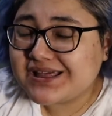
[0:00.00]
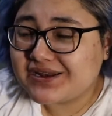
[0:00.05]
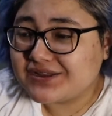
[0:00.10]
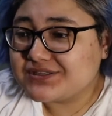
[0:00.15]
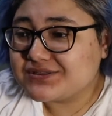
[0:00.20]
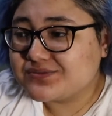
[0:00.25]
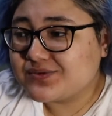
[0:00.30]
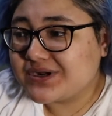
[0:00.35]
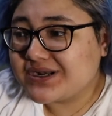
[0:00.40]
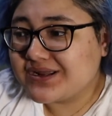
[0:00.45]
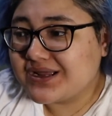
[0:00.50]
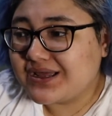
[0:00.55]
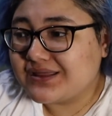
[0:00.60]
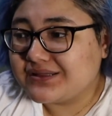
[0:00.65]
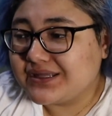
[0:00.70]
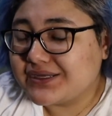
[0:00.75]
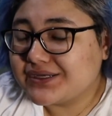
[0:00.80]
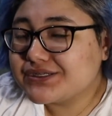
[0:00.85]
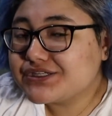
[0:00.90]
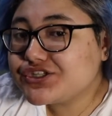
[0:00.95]
that is what I
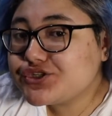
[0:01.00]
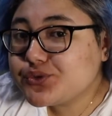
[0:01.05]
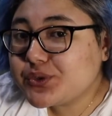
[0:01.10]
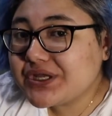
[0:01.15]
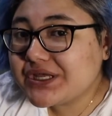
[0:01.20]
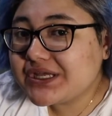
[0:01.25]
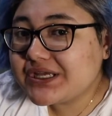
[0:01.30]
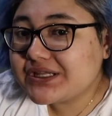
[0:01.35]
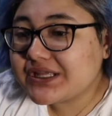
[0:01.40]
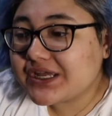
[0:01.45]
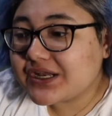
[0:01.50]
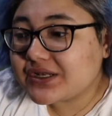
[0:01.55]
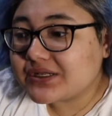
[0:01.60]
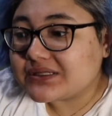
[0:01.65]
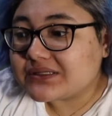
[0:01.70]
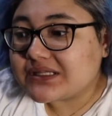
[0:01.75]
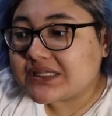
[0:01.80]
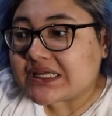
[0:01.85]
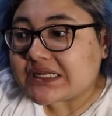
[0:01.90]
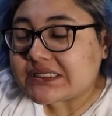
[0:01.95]
like doing, and
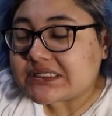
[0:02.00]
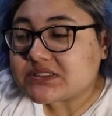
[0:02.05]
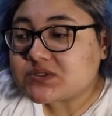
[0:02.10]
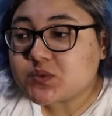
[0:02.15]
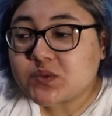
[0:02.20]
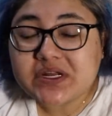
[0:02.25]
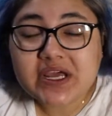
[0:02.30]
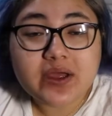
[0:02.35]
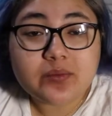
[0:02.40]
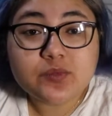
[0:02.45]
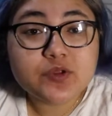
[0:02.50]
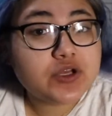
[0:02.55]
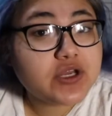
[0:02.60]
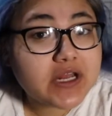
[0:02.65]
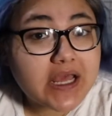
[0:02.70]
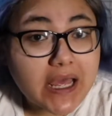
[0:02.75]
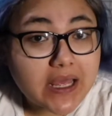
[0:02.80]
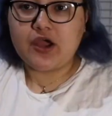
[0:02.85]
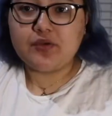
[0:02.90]
that is what I'm good at.